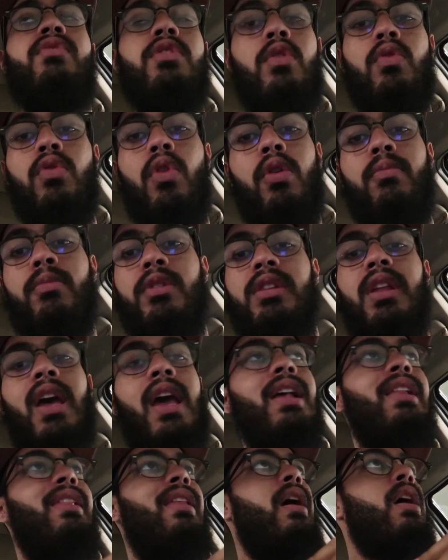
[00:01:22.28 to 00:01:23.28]
in your normal
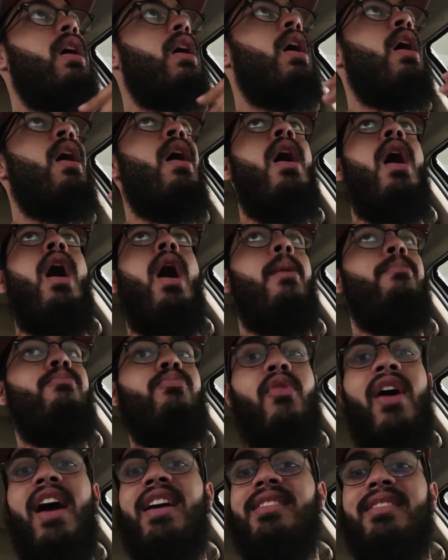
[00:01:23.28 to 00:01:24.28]
day, like
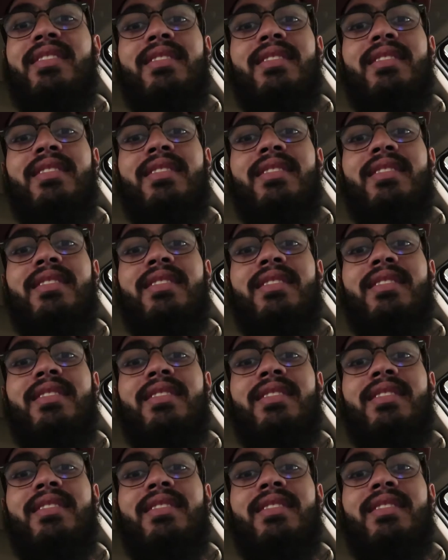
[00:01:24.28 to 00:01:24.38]
bread